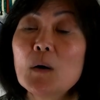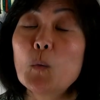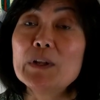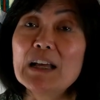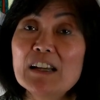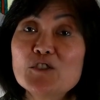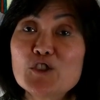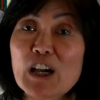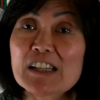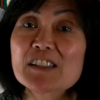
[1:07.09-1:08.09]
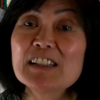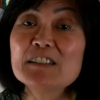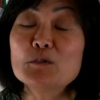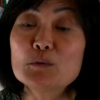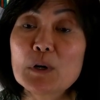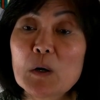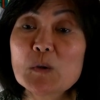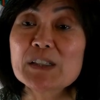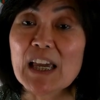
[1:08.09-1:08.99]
with adjusted gross